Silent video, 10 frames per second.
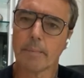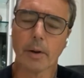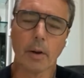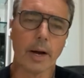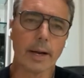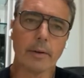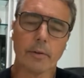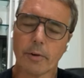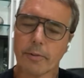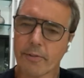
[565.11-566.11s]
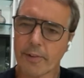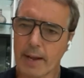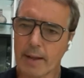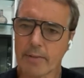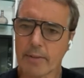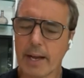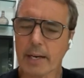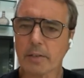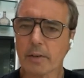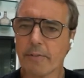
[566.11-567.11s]
belonging to a faith
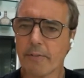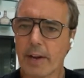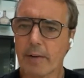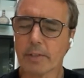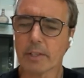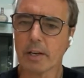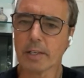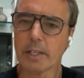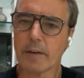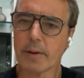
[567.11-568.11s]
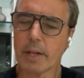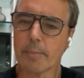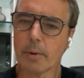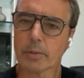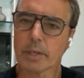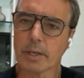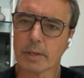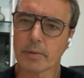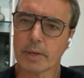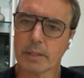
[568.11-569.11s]
actually favors longevity in most
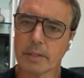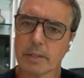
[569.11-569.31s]
countries.